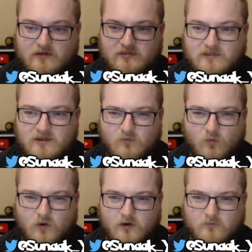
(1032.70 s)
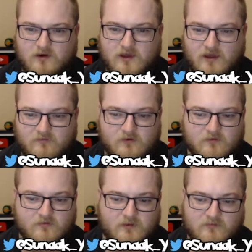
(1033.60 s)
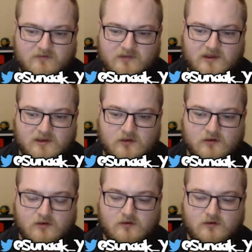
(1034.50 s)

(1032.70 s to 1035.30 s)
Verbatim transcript: I think one more level, if I'm not mistaken.